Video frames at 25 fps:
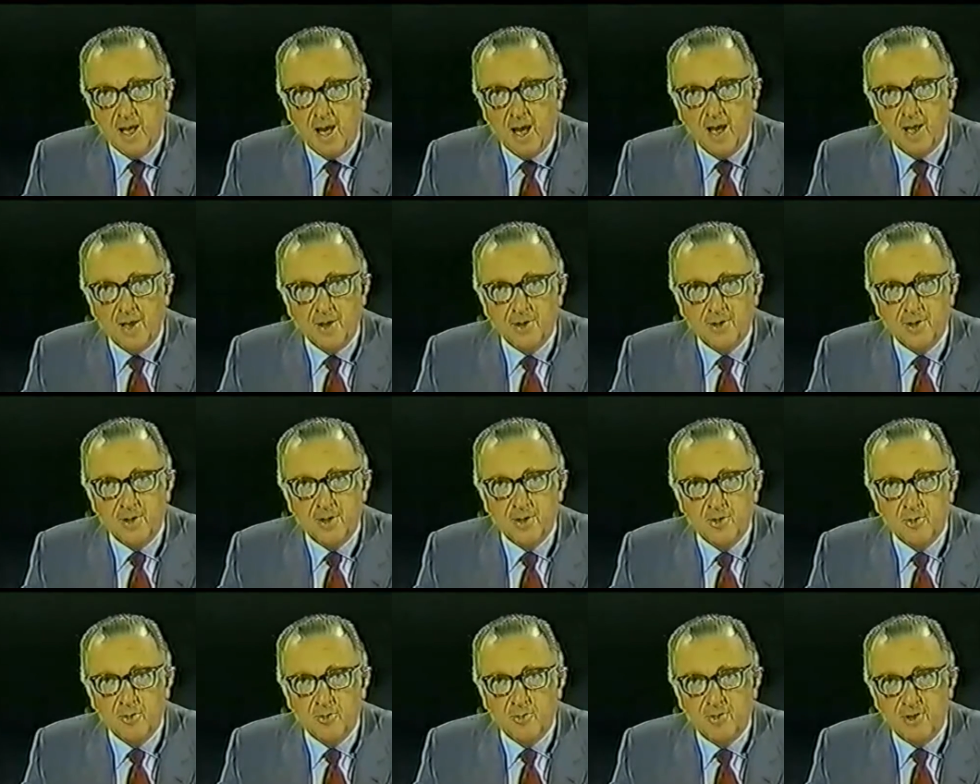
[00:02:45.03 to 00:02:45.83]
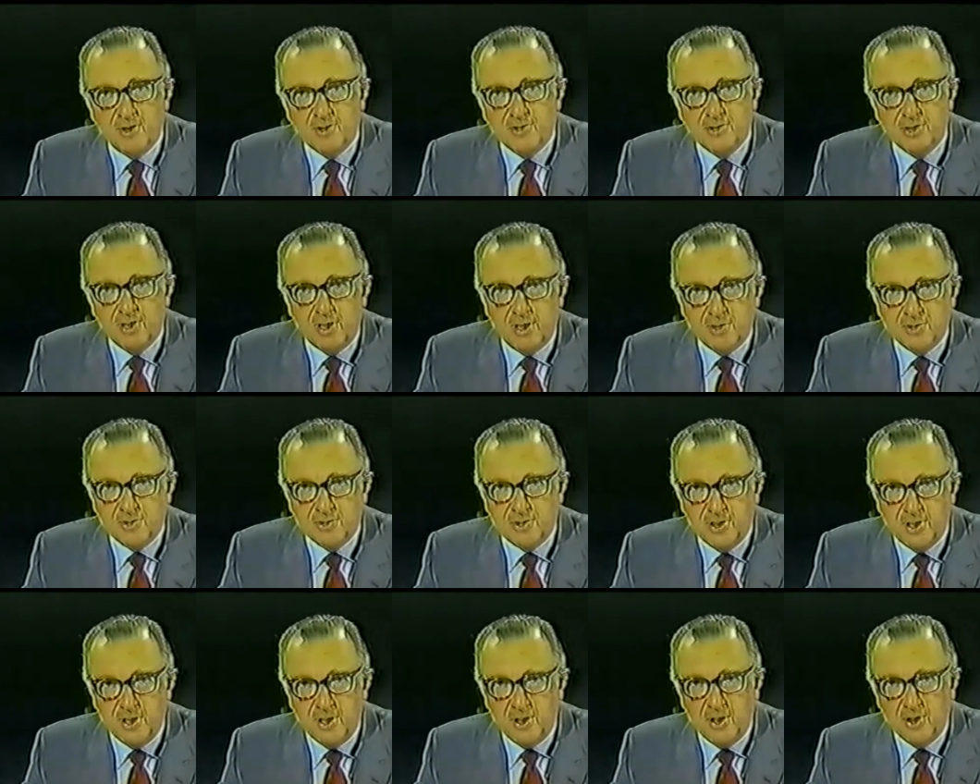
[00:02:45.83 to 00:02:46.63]
And this
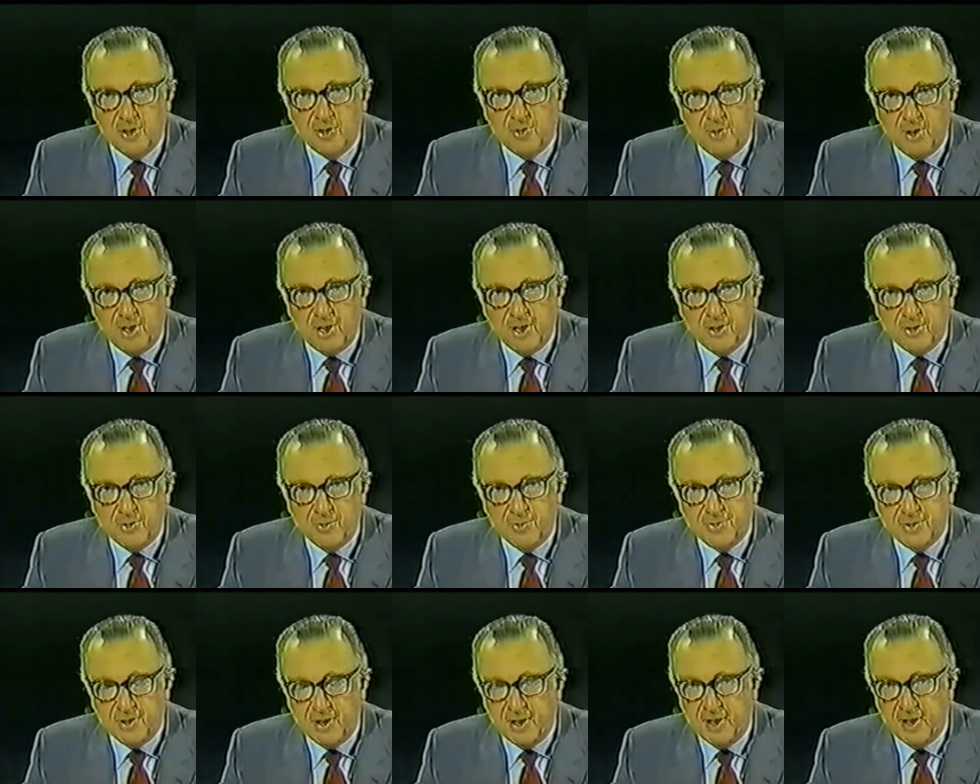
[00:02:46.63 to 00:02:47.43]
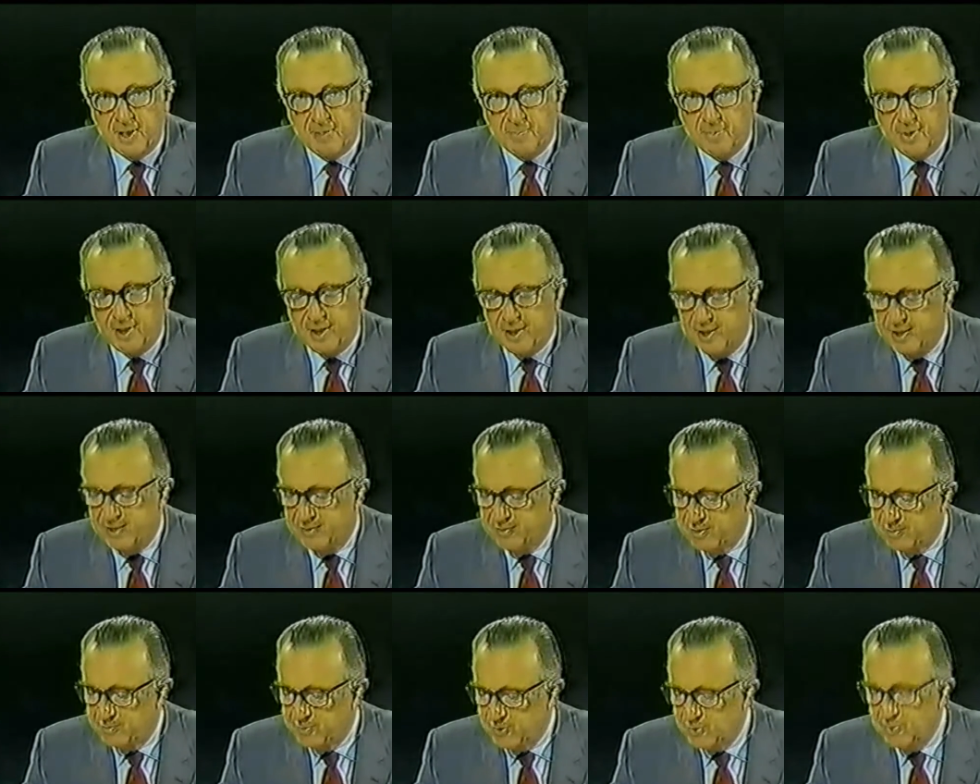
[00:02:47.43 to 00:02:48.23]
is the critical time
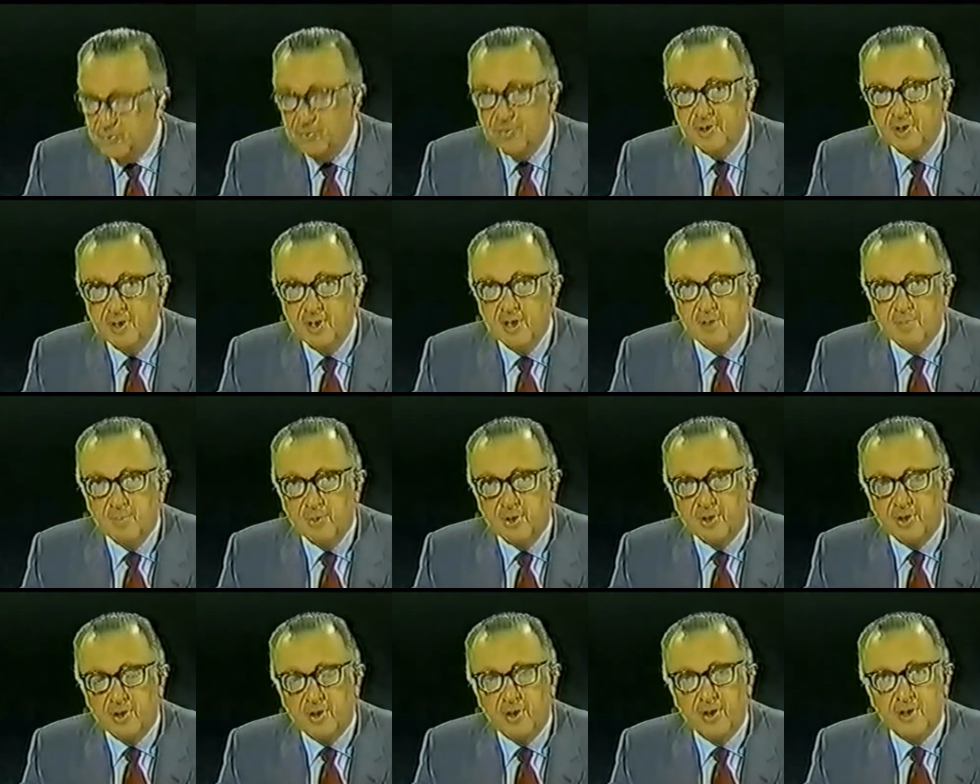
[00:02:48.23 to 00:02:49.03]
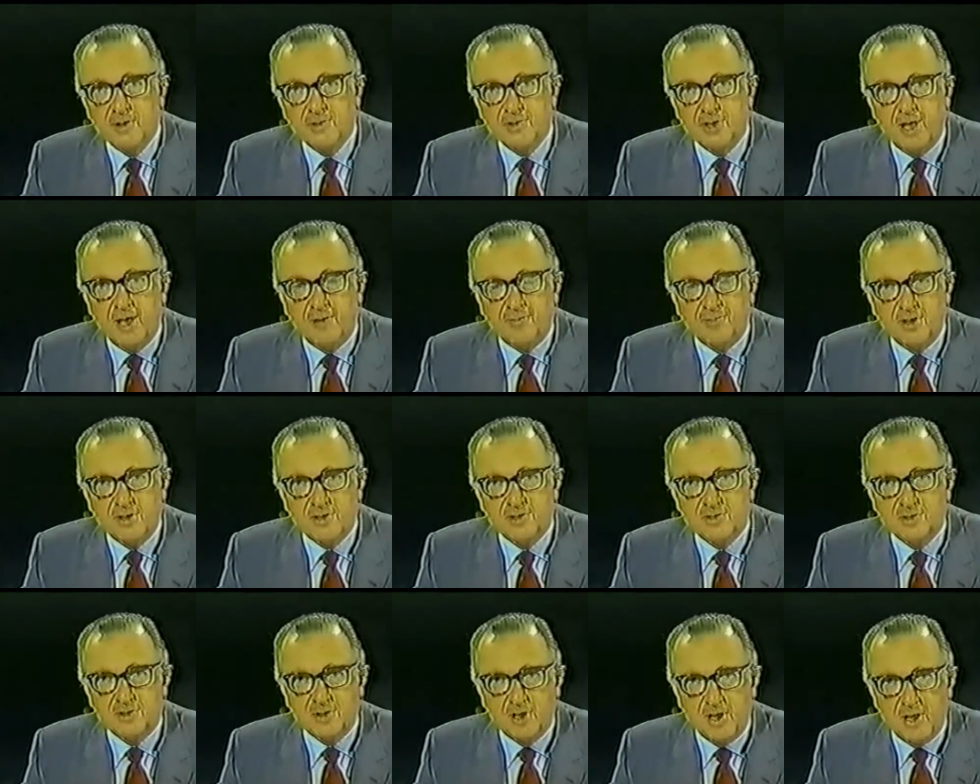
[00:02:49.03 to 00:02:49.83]
behind the moon, because at
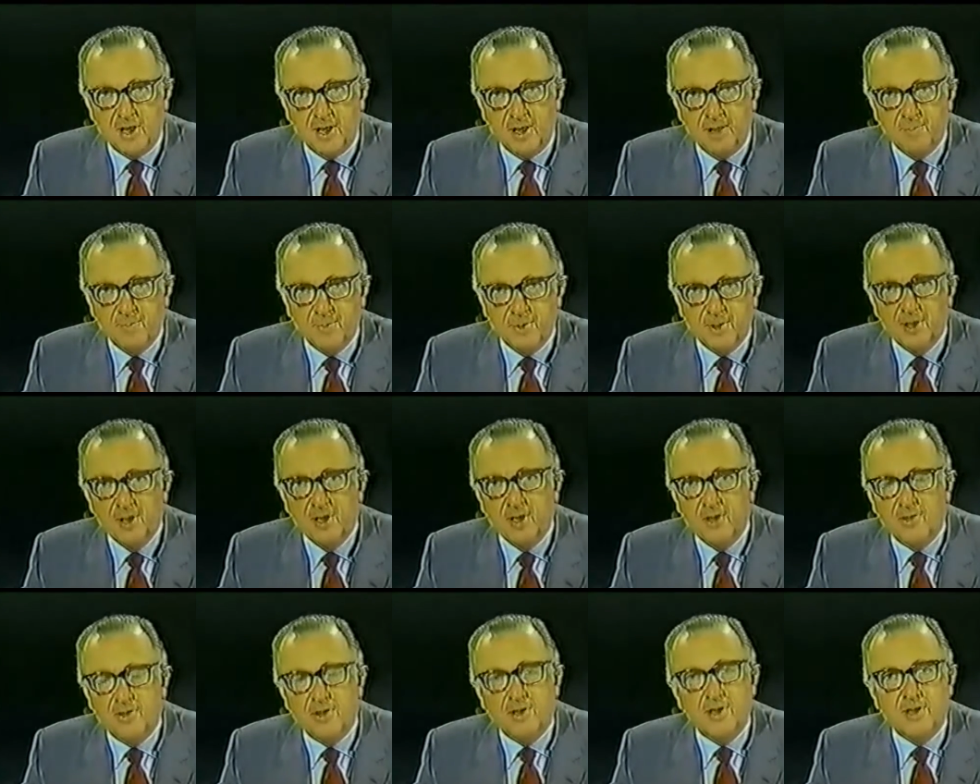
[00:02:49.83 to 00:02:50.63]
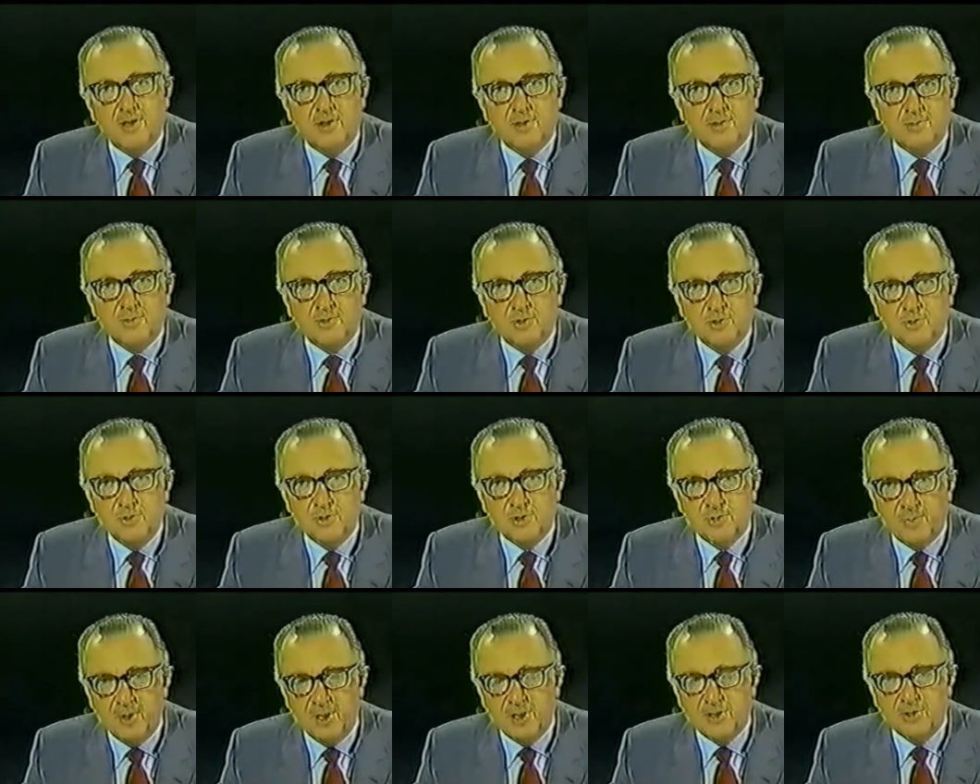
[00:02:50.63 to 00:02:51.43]
this time the
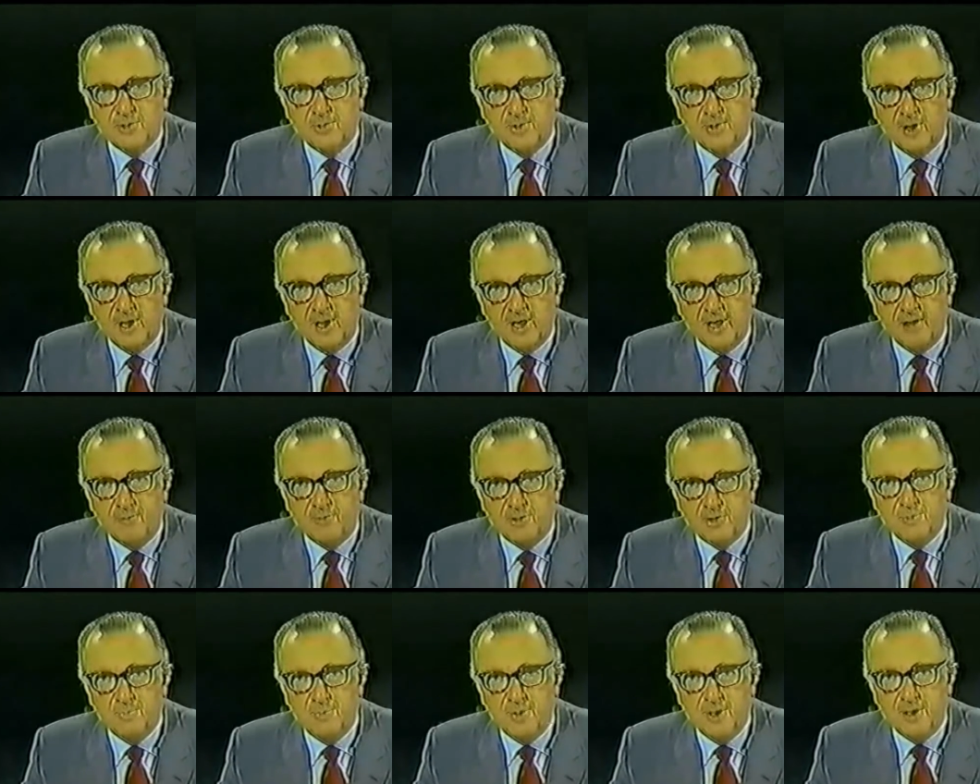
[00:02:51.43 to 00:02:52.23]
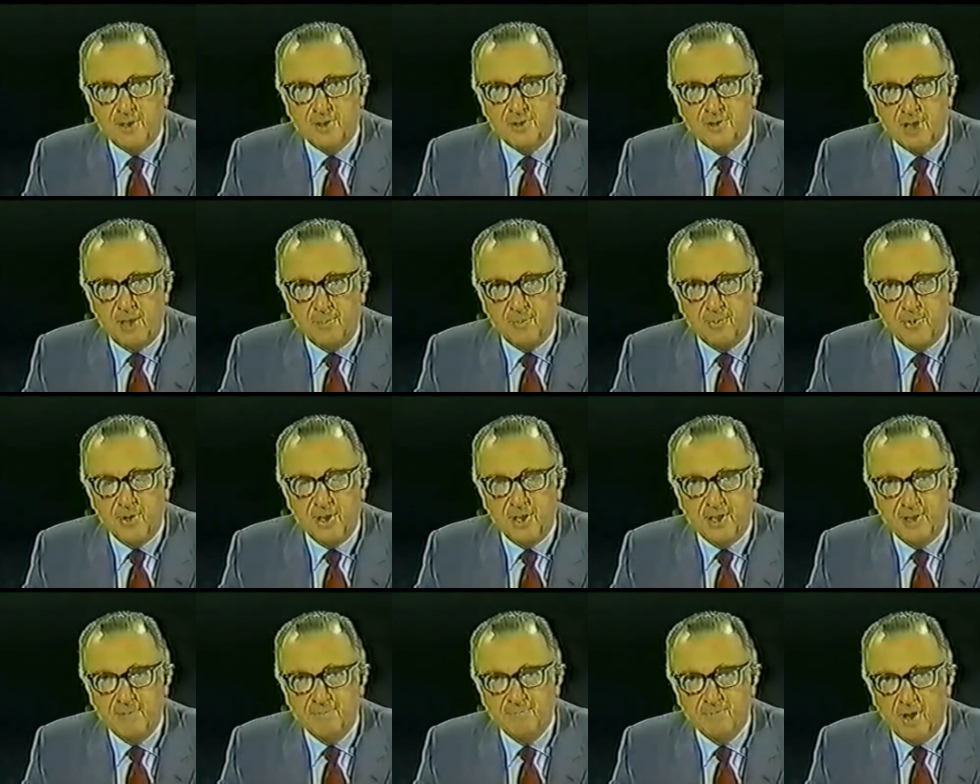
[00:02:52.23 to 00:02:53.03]
two spacecraft should be
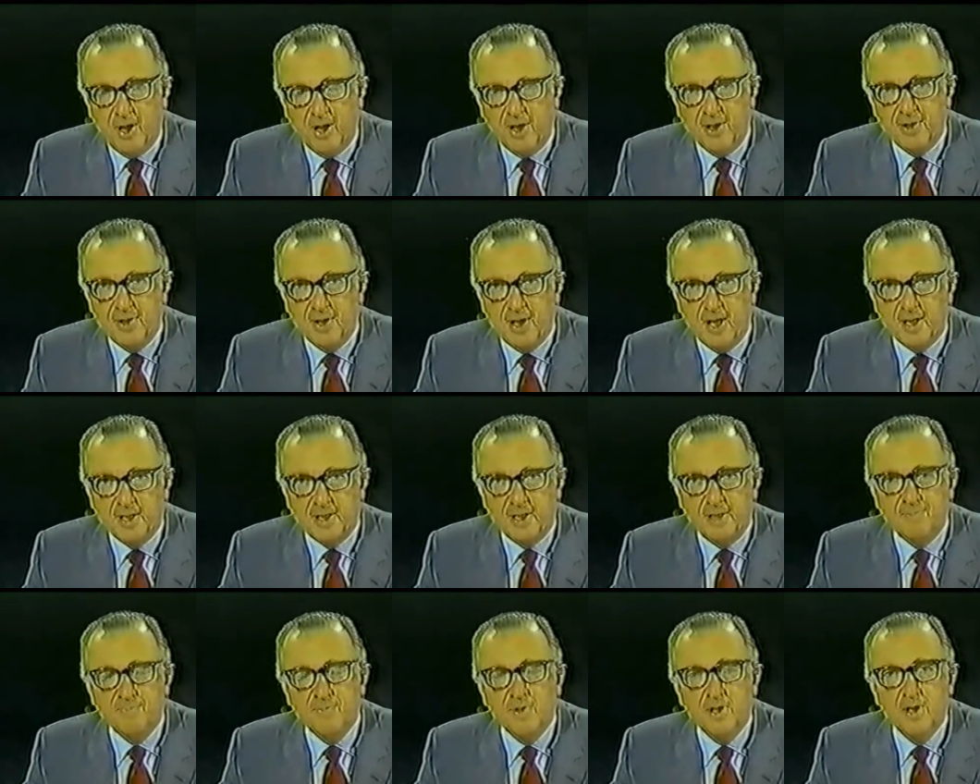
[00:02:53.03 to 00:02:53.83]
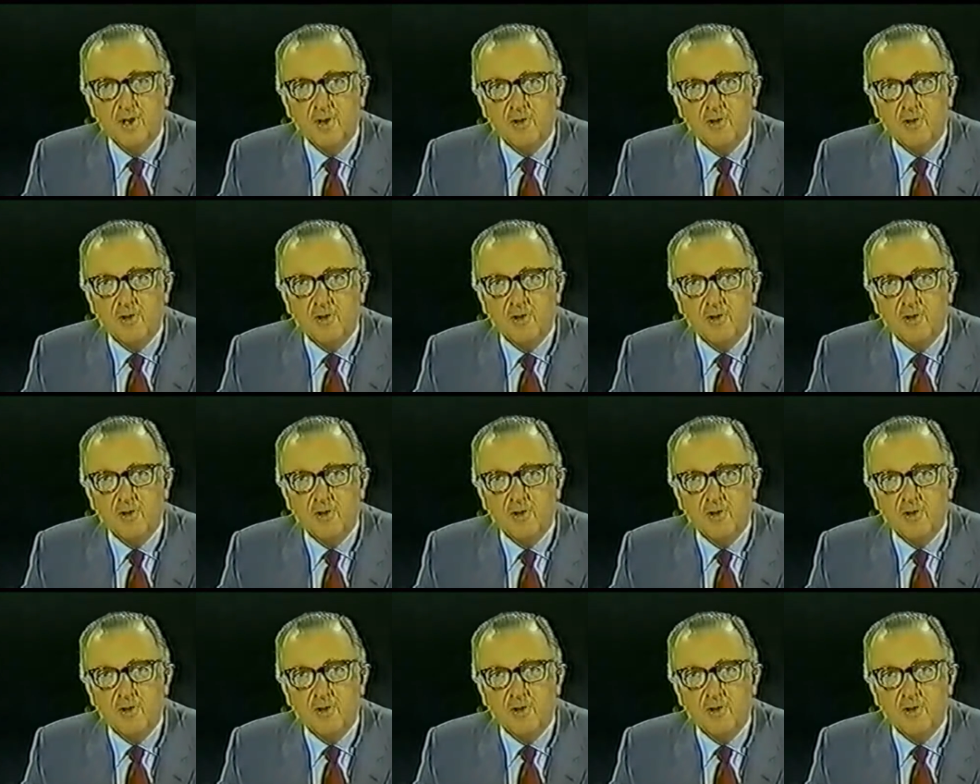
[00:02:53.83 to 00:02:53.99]
separating, undocking